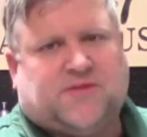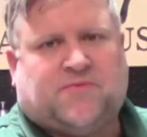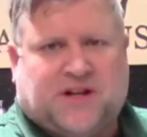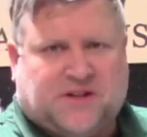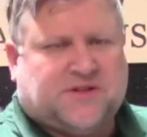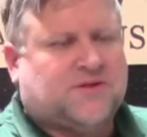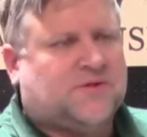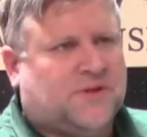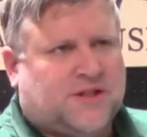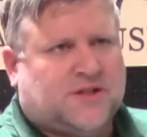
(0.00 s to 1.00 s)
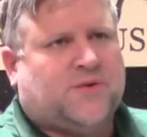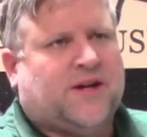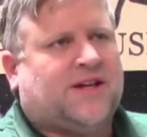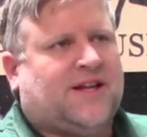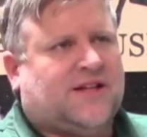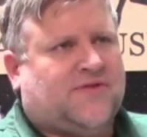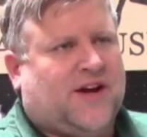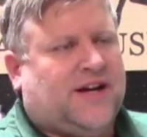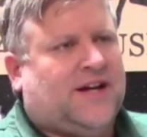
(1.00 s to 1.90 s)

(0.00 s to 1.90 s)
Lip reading: but it looks cool and it's quick and that's fine.